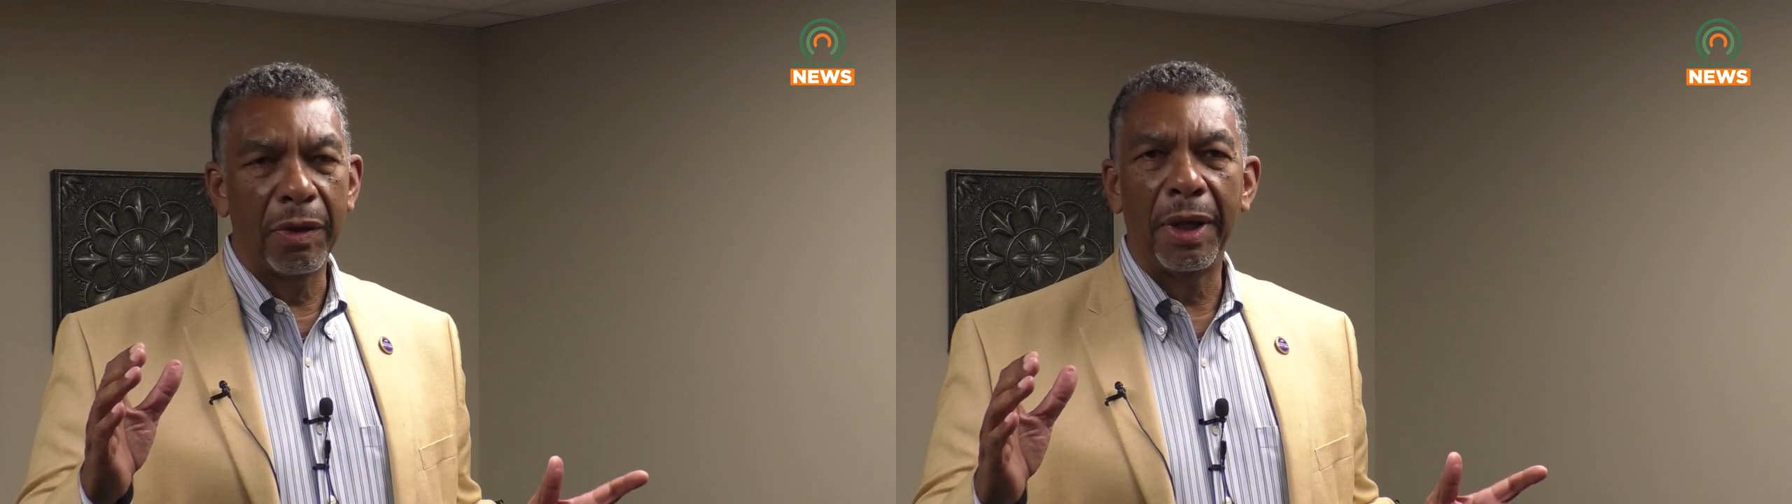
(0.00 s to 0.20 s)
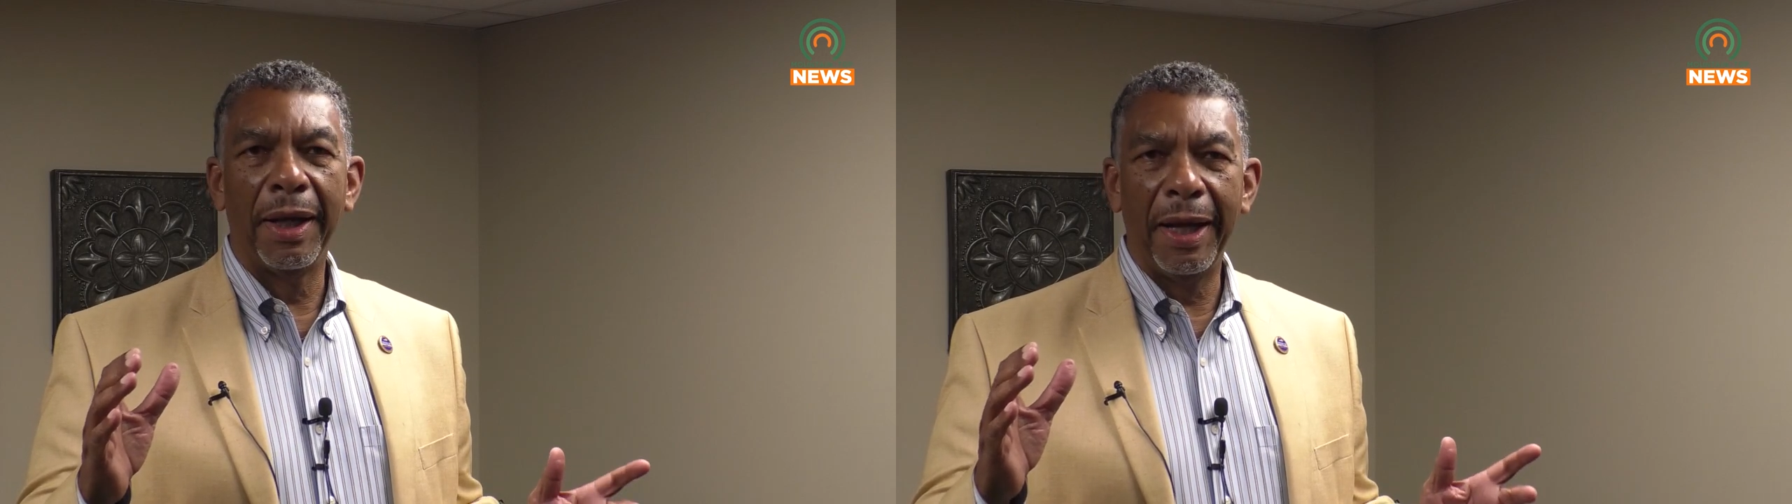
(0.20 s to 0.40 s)

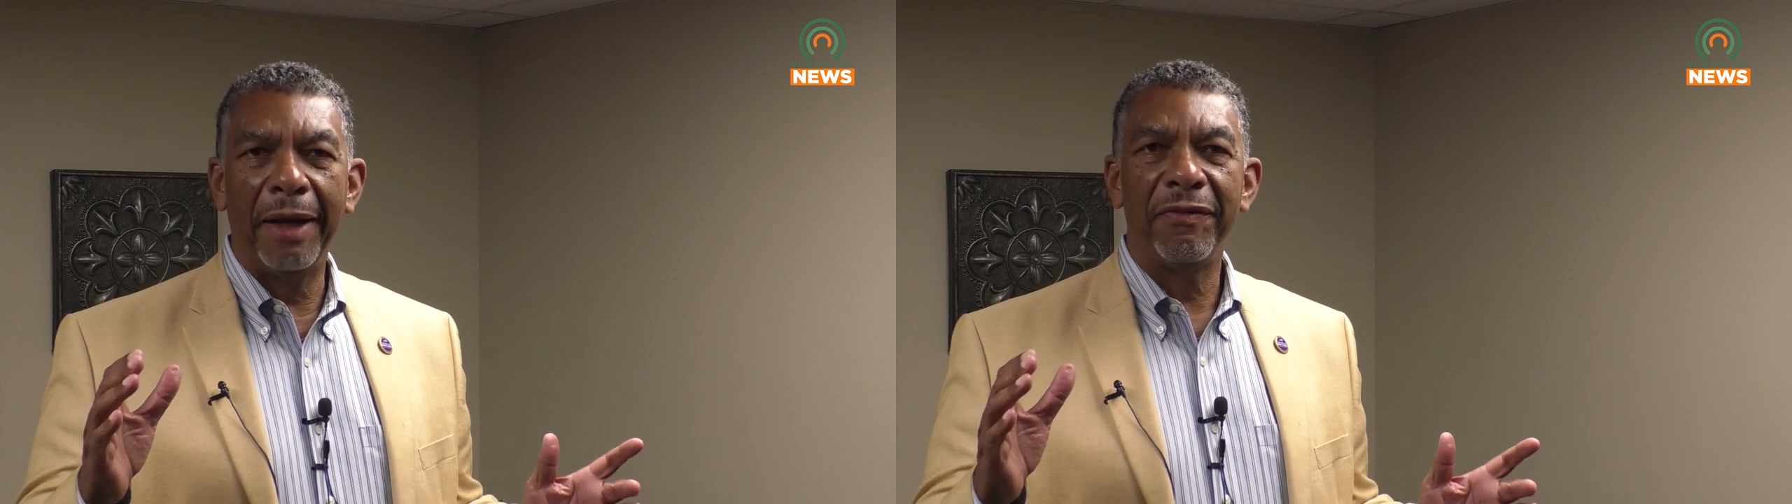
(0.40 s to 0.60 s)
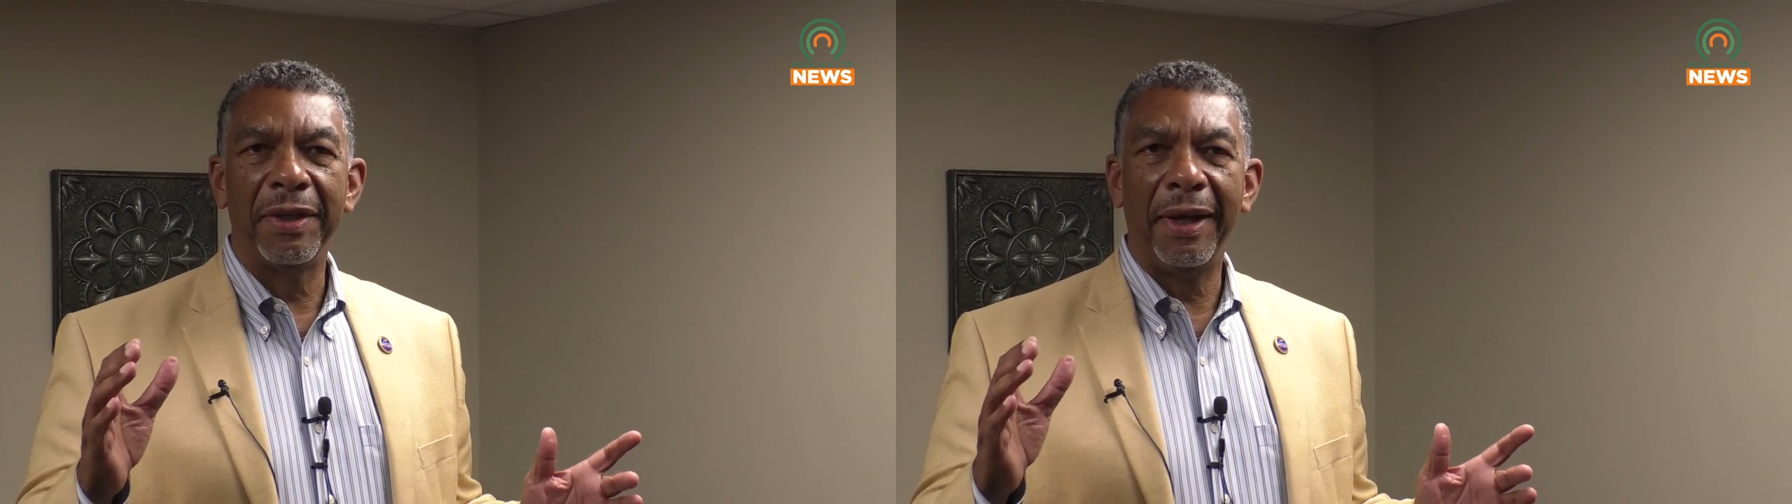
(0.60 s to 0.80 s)
going to
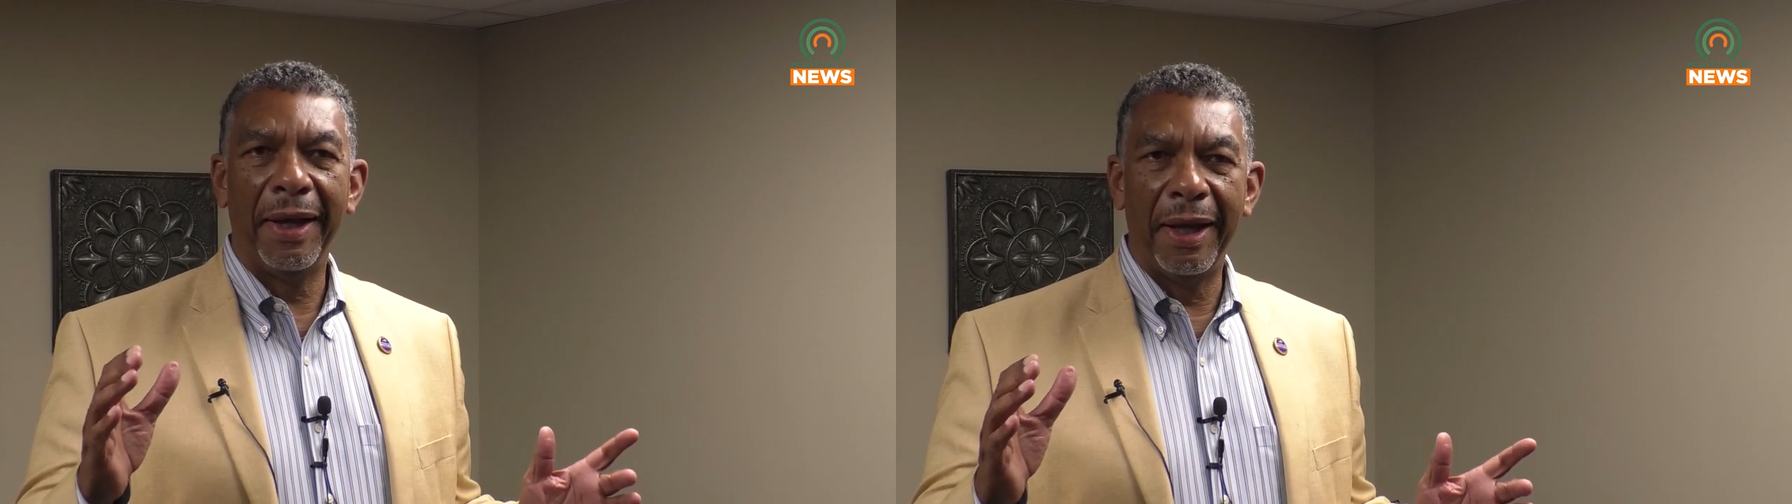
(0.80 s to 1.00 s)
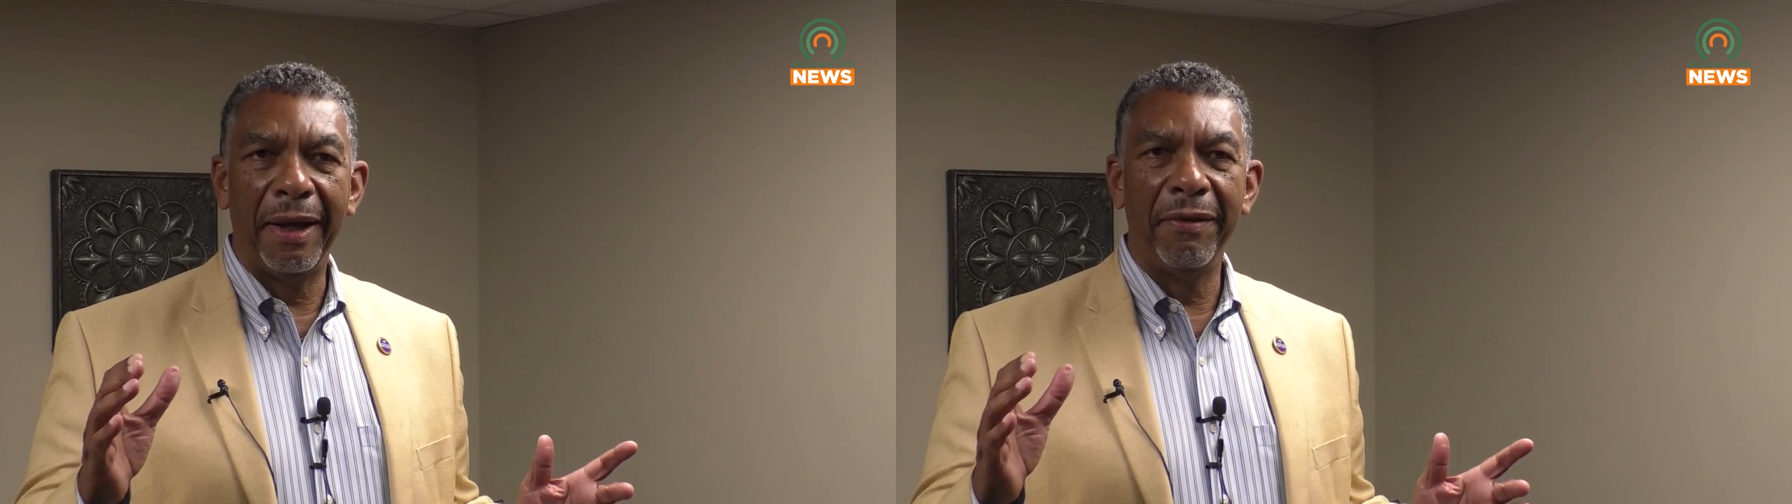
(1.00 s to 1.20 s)
have to
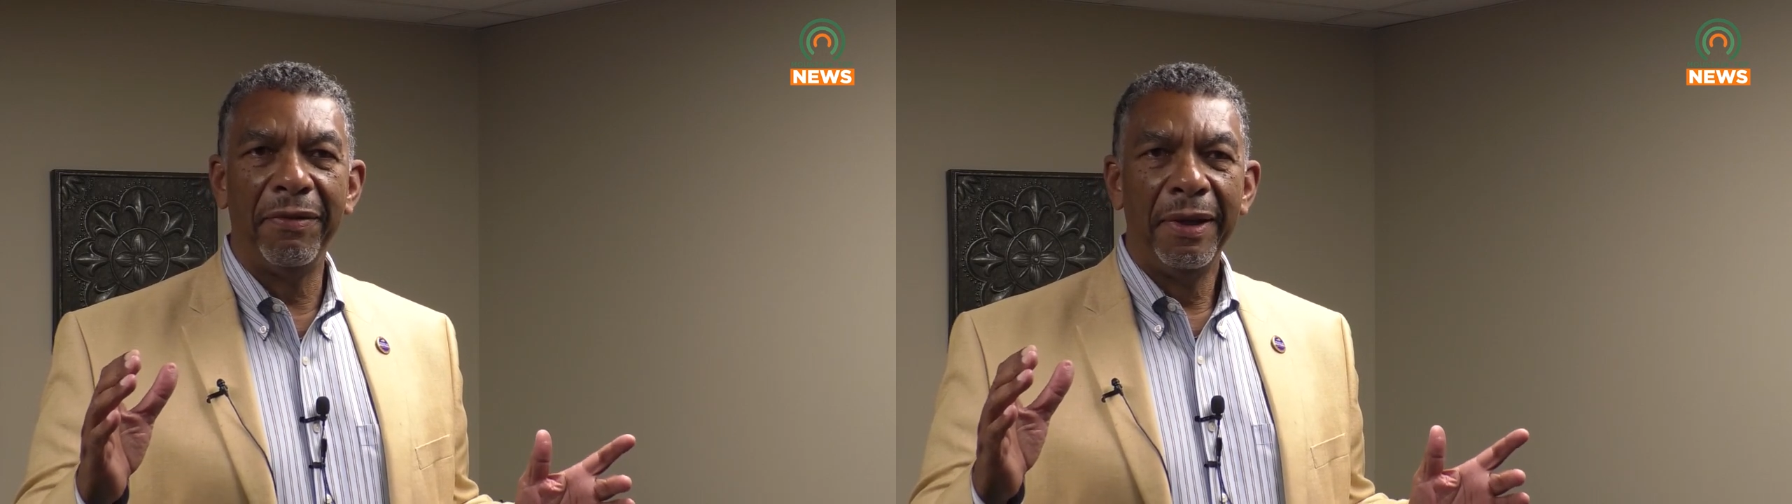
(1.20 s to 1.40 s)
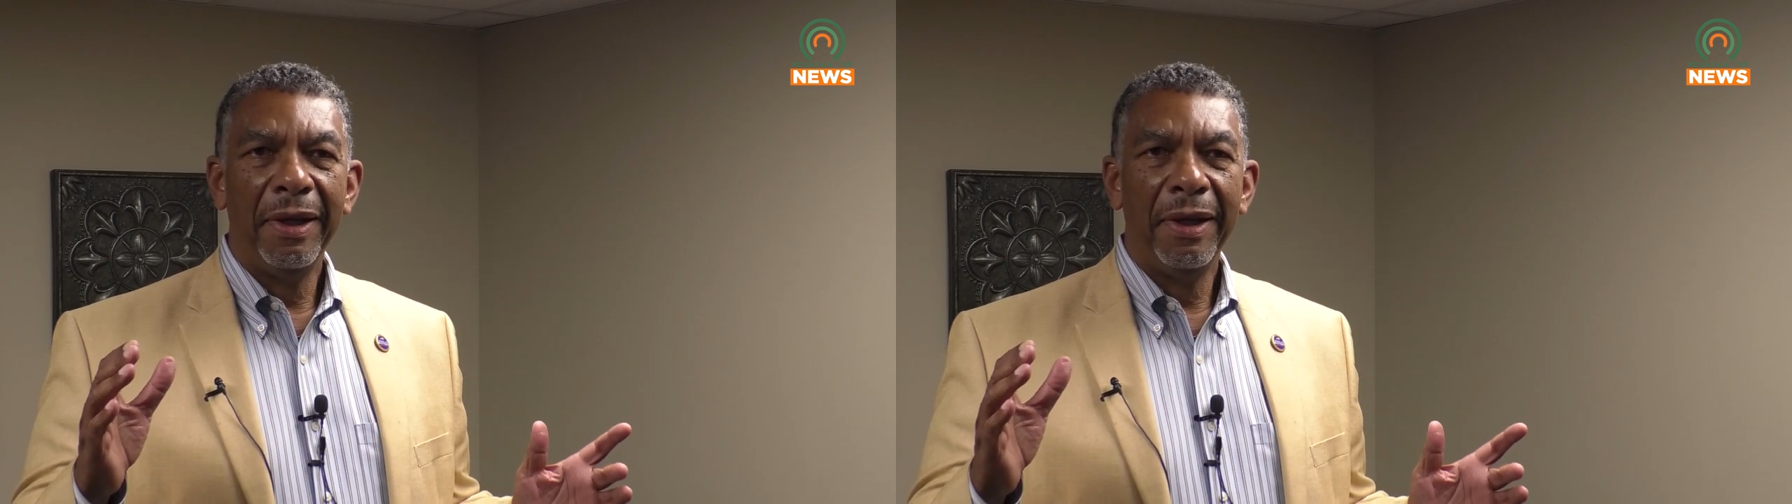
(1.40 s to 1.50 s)
have